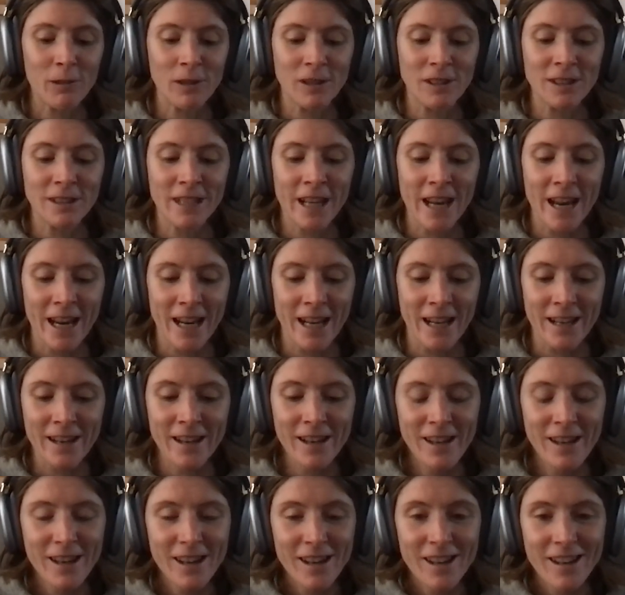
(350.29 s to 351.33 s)
with today and
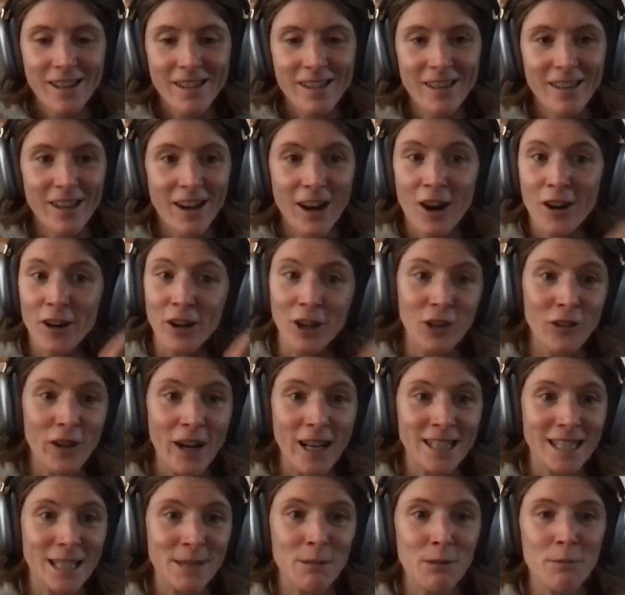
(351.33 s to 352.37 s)
are a
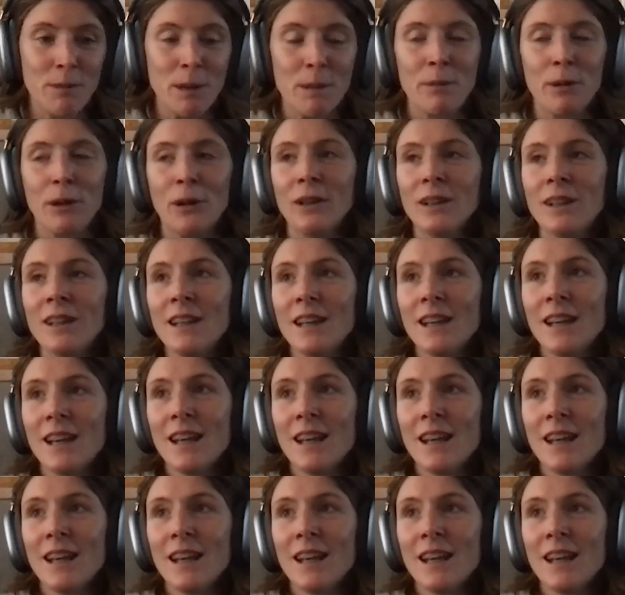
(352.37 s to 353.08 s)
great team of people.